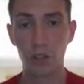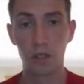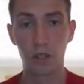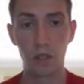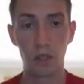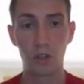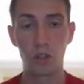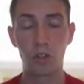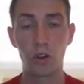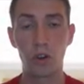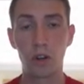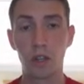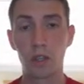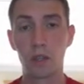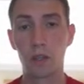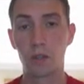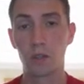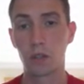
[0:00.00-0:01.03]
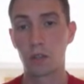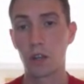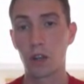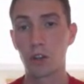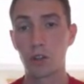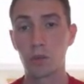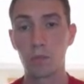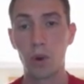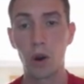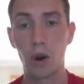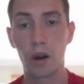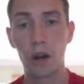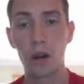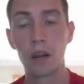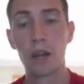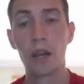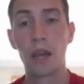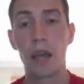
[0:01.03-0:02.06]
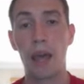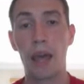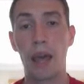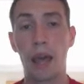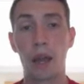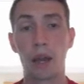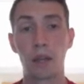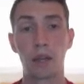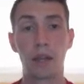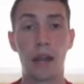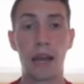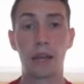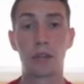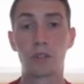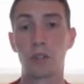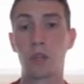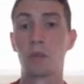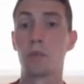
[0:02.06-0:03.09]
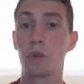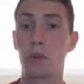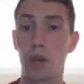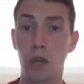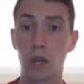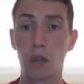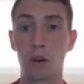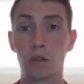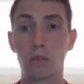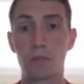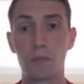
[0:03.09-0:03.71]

it's inserted this discussion part, and it asks them, okay,